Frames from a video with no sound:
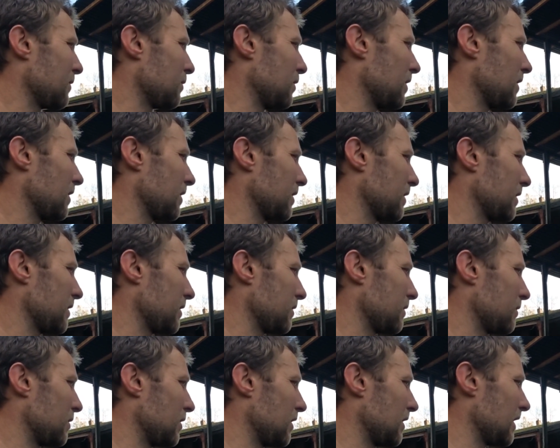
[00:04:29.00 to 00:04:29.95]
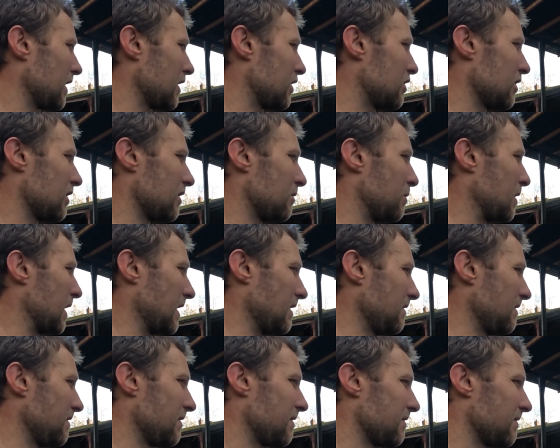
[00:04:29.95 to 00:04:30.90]
what they should have
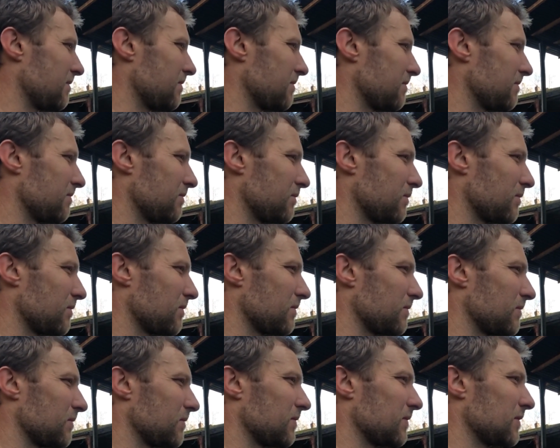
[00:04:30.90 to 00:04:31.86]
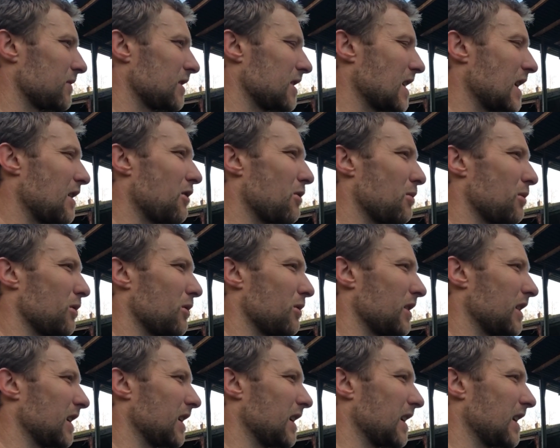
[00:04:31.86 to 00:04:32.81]
been. Terrible
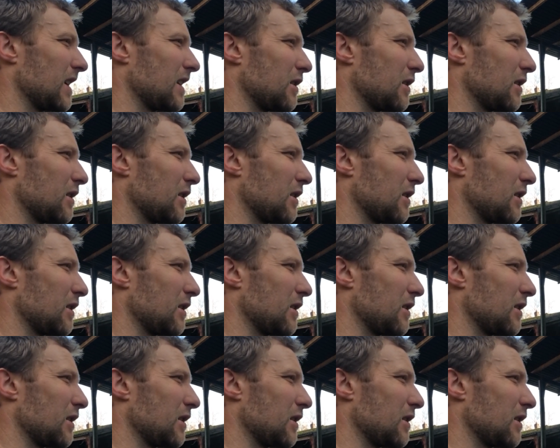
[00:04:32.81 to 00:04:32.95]
really.